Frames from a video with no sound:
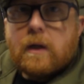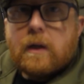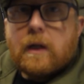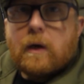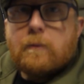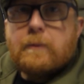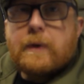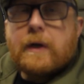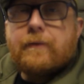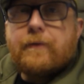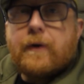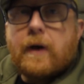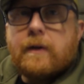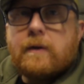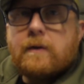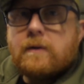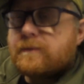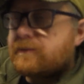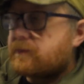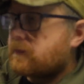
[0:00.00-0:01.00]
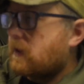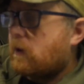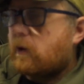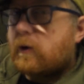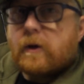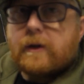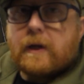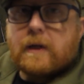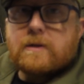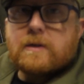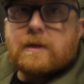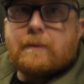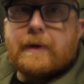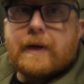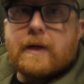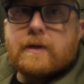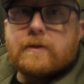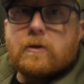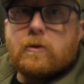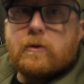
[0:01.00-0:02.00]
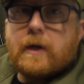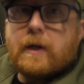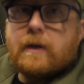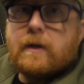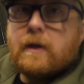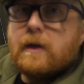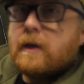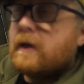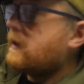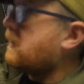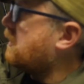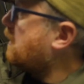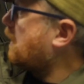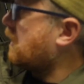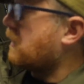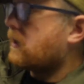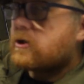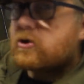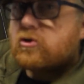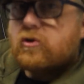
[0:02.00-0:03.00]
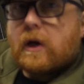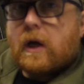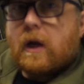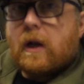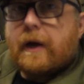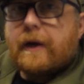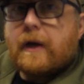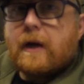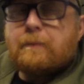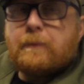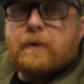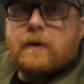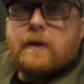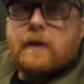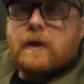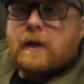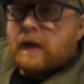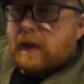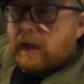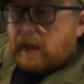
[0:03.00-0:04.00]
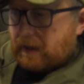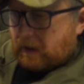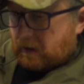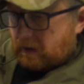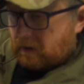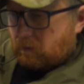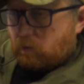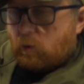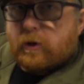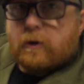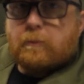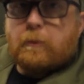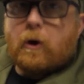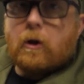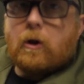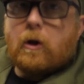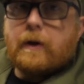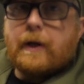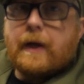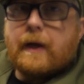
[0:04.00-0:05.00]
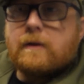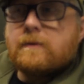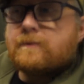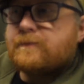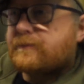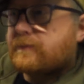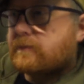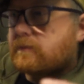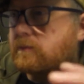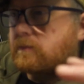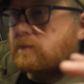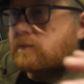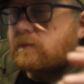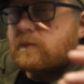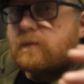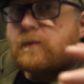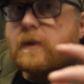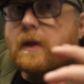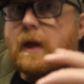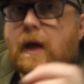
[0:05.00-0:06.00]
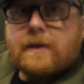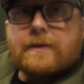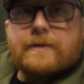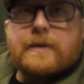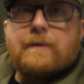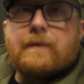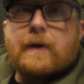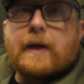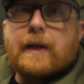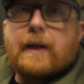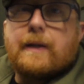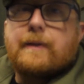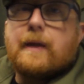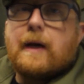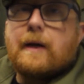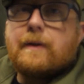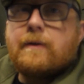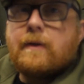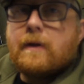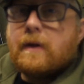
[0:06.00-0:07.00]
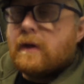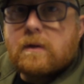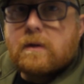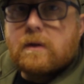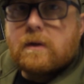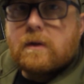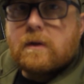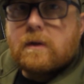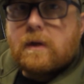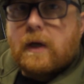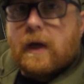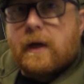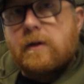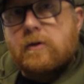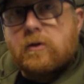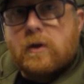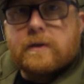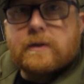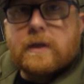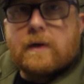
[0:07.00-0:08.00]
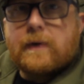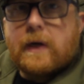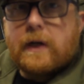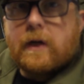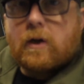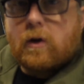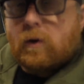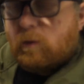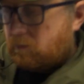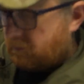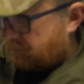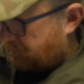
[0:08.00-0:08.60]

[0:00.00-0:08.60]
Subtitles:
Now a bit of fun, now I got that somewhere zeroed in, I'm going to string a line up, hang a water bottle on there and see if I can hit that. Yeah, so let's give that a go.